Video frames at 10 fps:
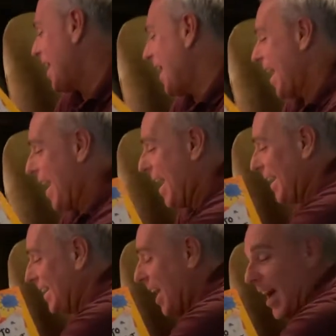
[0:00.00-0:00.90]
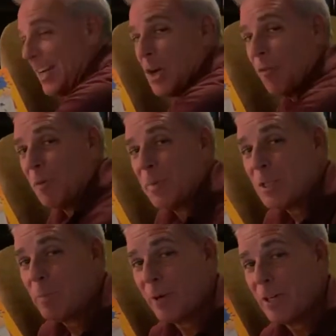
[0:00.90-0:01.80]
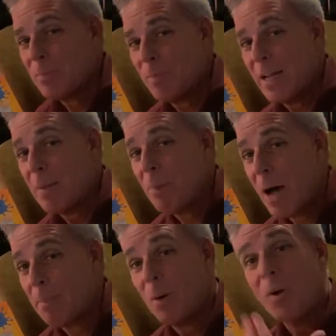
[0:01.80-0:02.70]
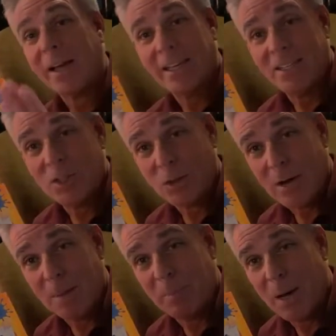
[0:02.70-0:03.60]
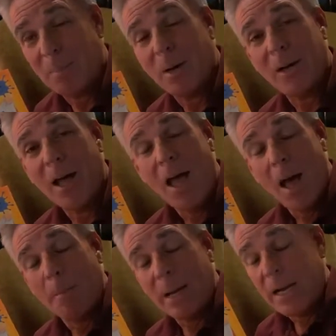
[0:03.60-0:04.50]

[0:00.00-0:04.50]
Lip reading: And I know from experience, being a papa, Joaquin's the grandpa, but